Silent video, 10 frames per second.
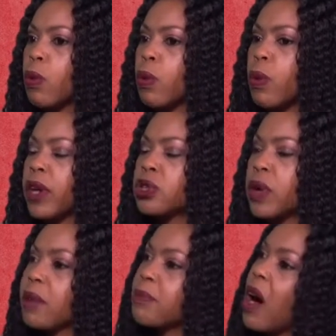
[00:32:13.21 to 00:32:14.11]
what you
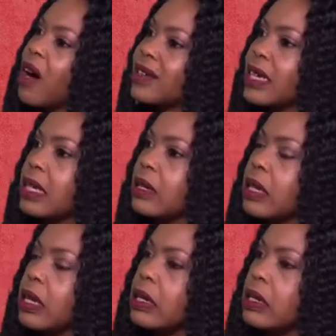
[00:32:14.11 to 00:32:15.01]
impart
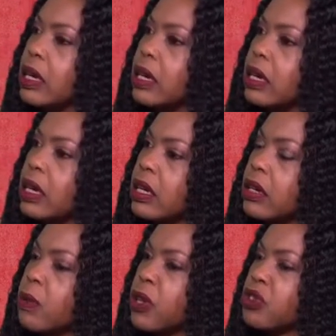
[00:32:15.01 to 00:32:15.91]

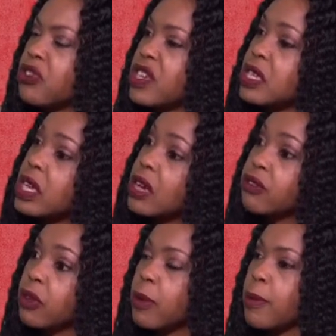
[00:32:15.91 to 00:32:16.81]
in what you've received
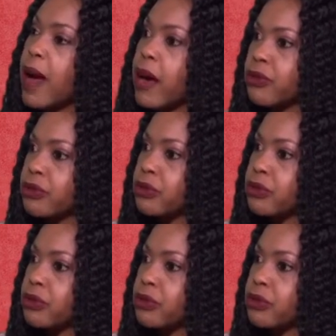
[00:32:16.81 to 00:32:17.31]
from above,